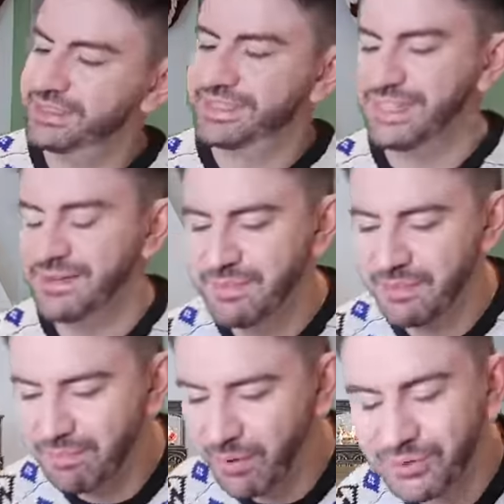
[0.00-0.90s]

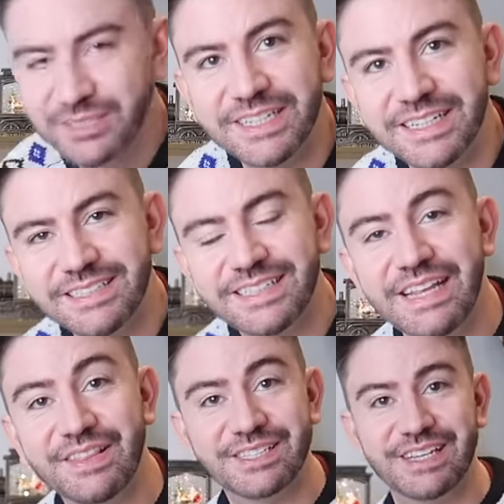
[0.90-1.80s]
some boxes
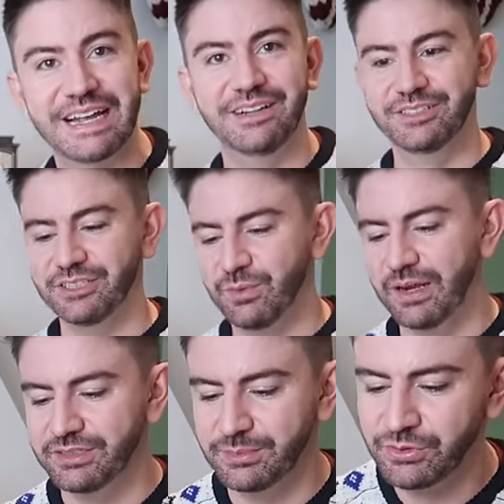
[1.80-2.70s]
in the sales as
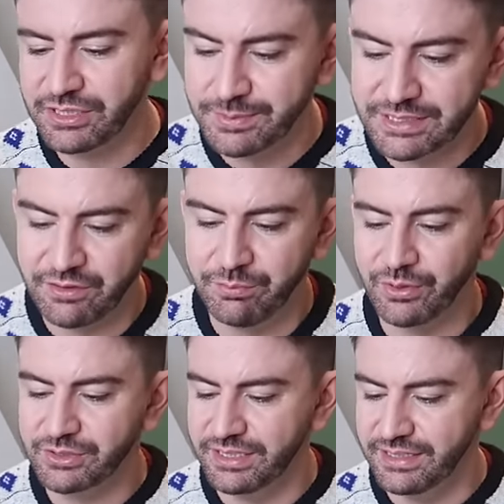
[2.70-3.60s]
well, some Christmas gift
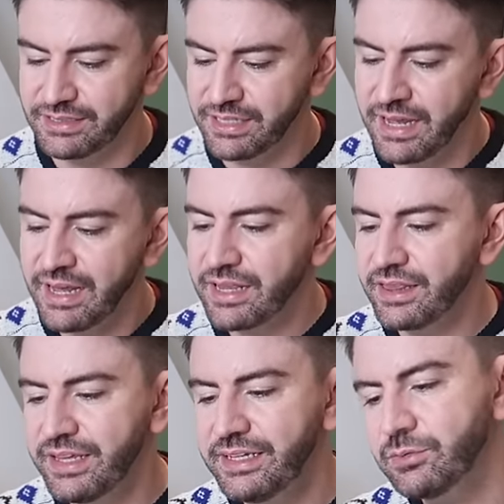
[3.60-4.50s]
boxes.
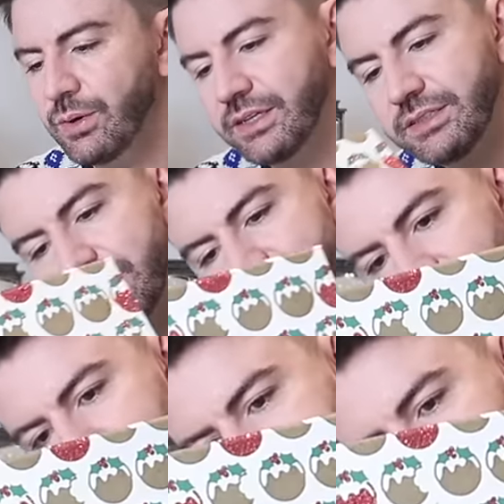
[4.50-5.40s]
These ones,
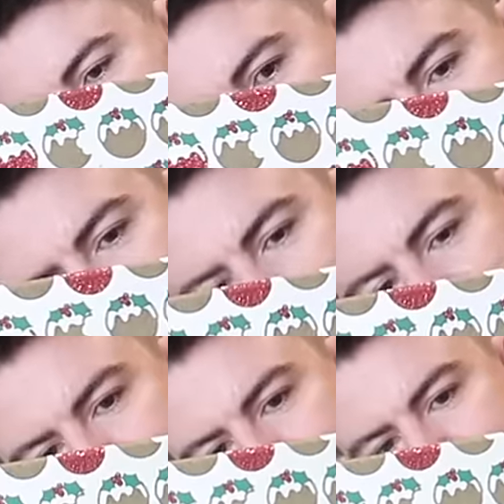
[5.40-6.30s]
I think
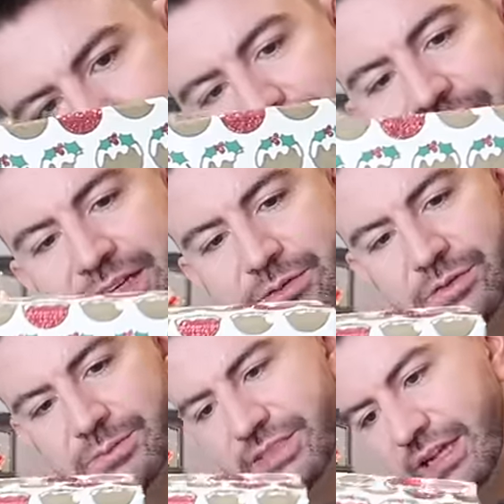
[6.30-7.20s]
these were from, yeah, these were
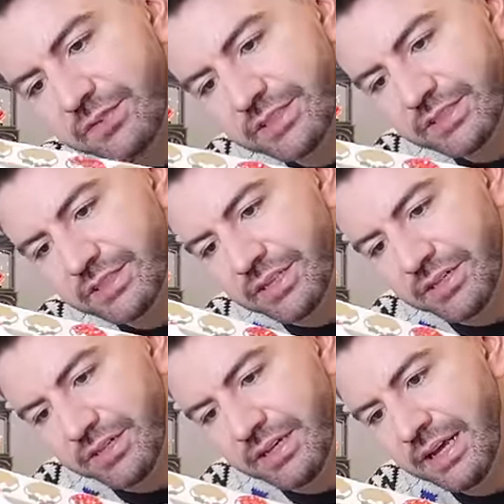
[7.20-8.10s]
from Selfridges
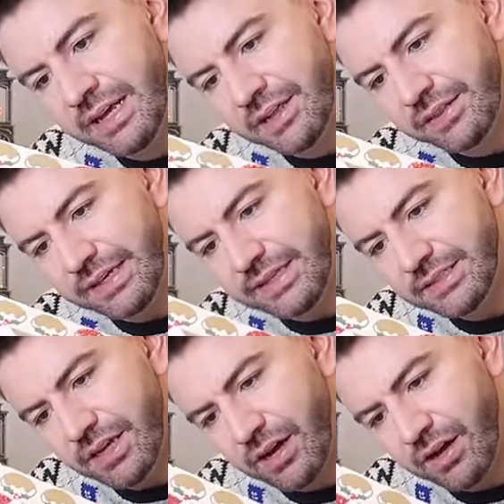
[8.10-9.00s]
too.
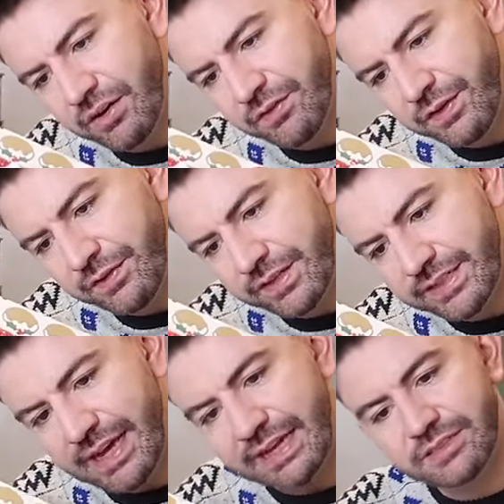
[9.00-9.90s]
These are Vivid
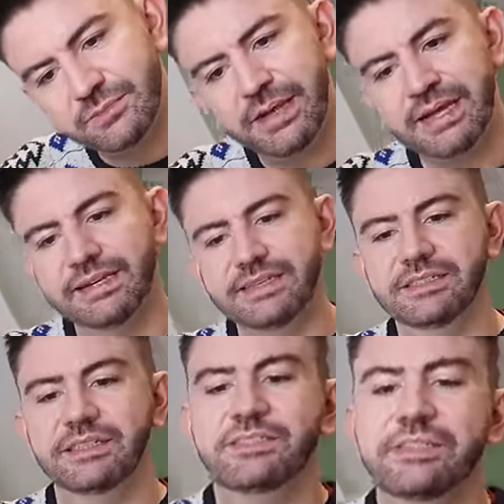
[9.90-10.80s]
Handmade,
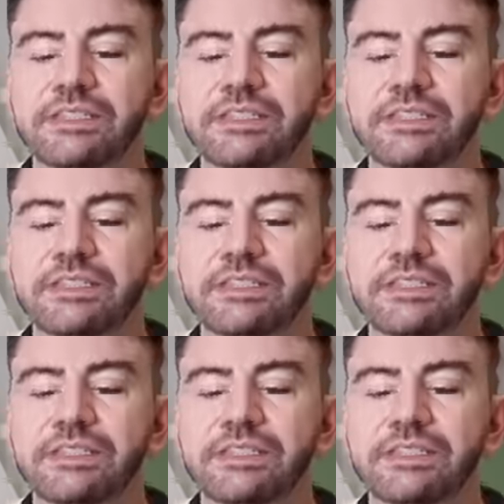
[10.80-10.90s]
and as you